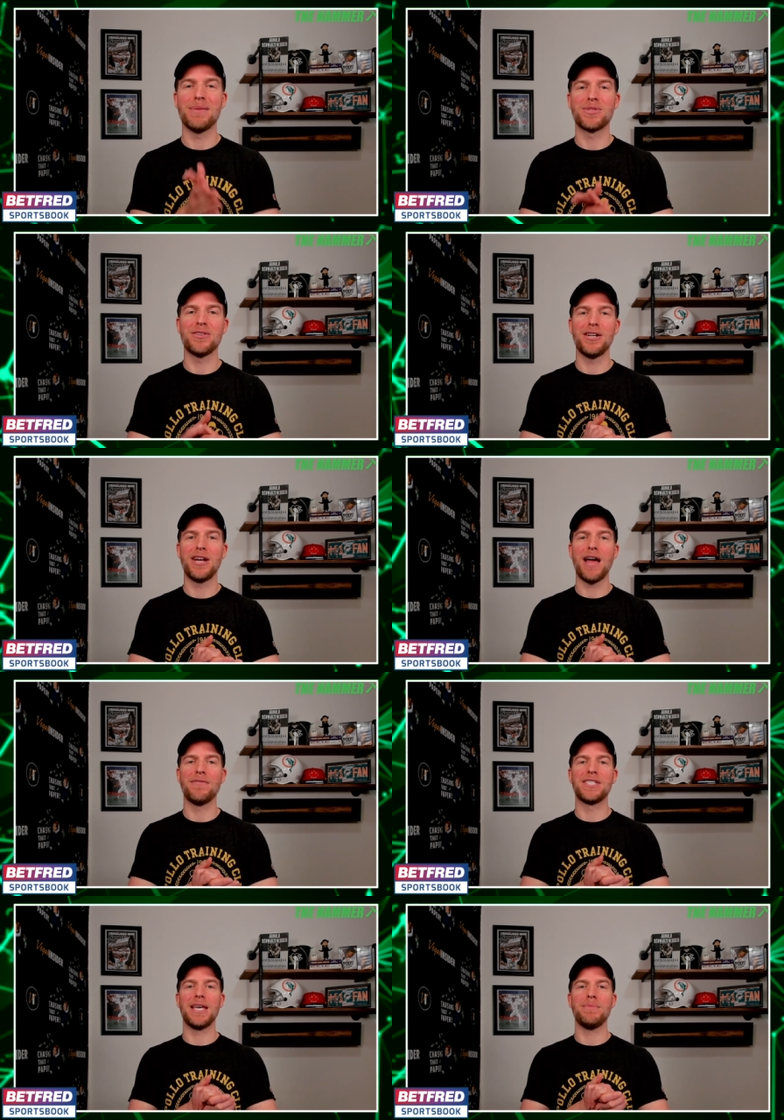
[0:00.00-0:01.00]
So there you have
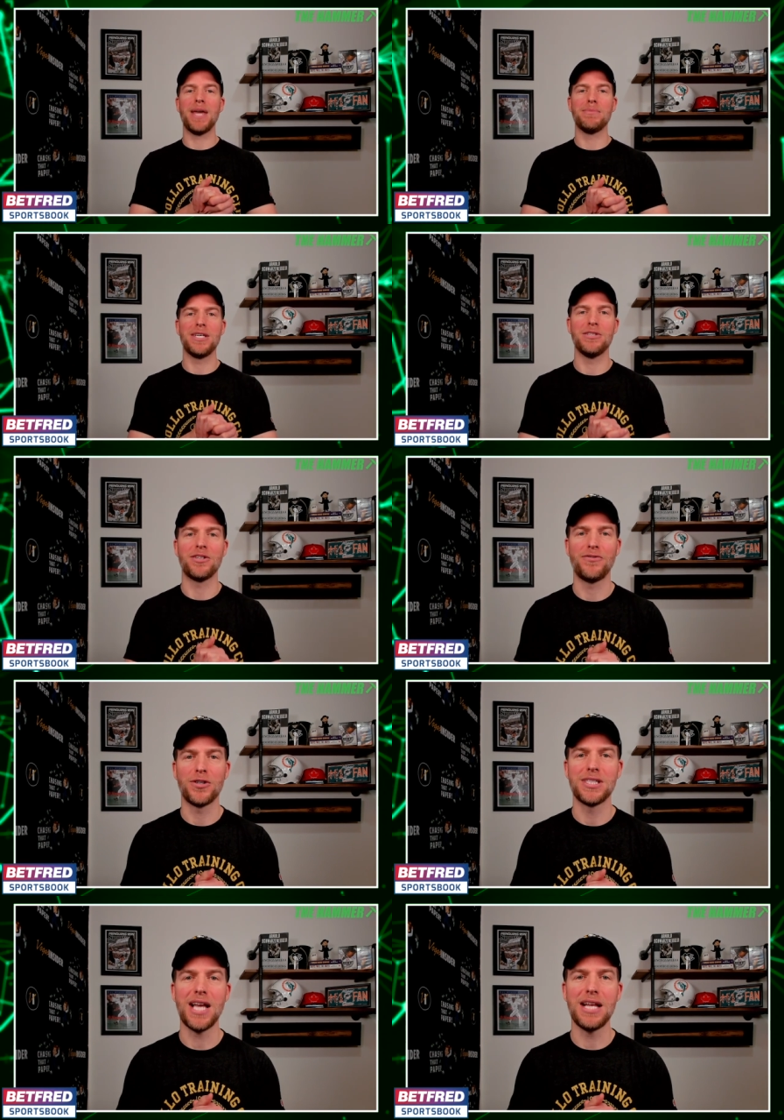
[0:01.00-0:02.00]
it. Same game teaser for
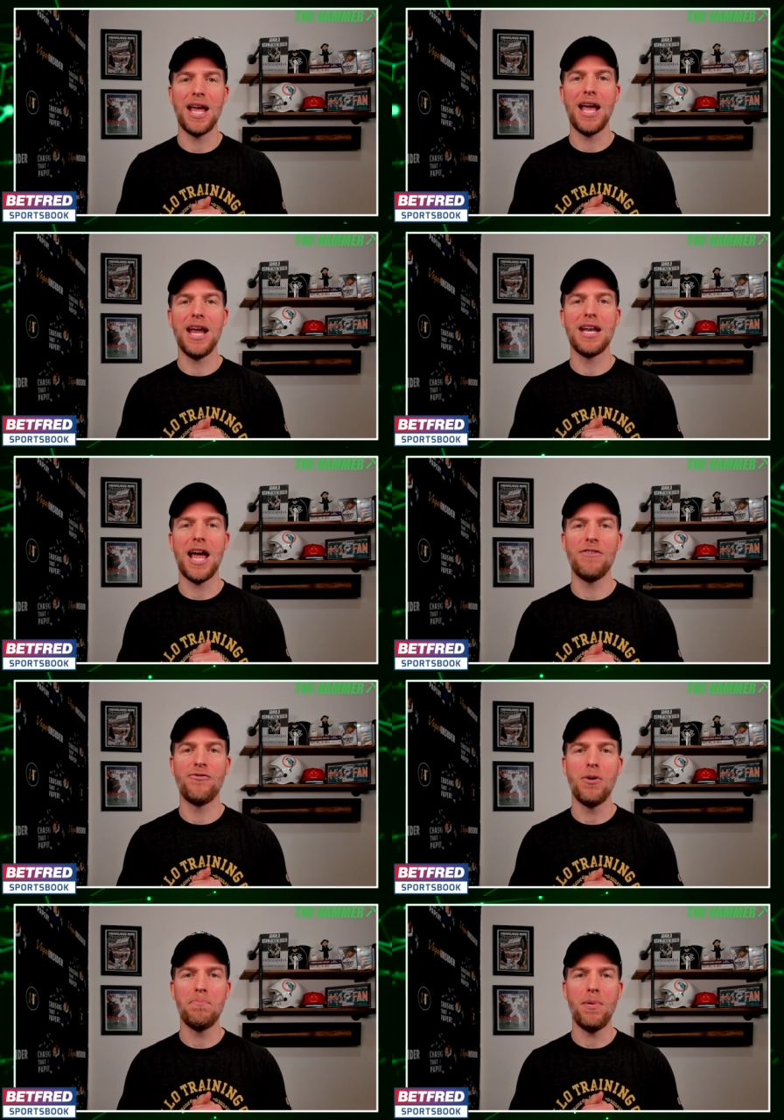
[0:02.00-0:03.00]
Sunday Night
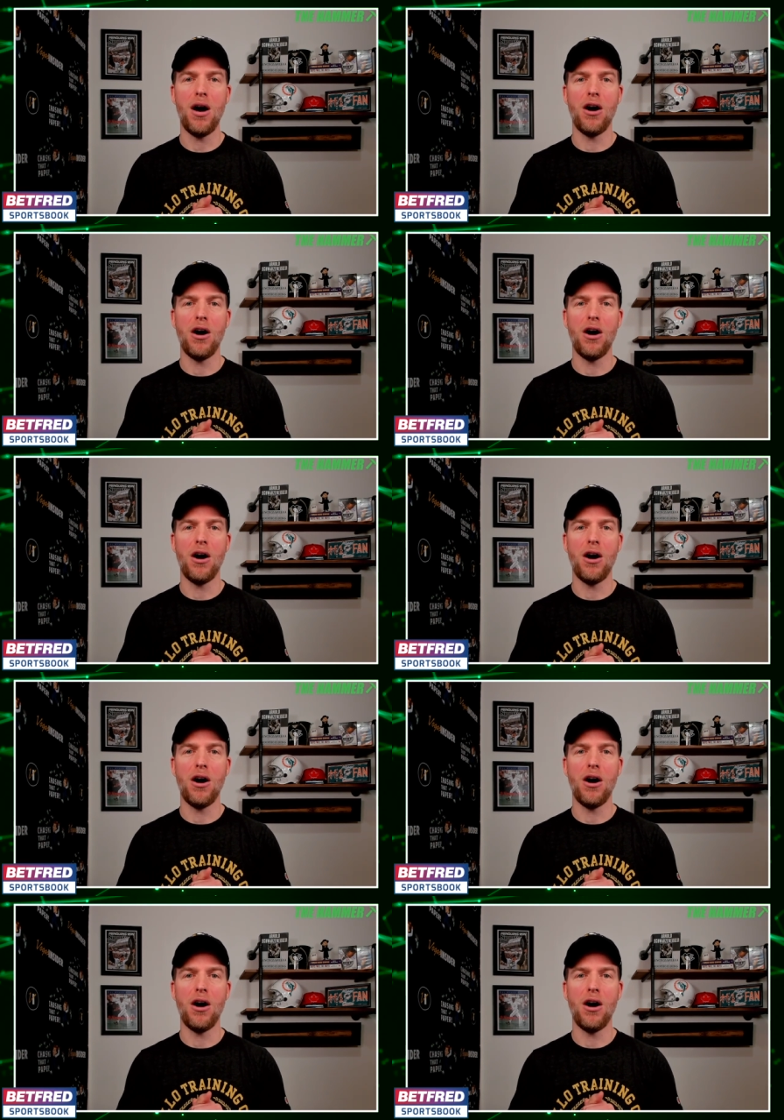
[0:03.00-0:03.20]
Football.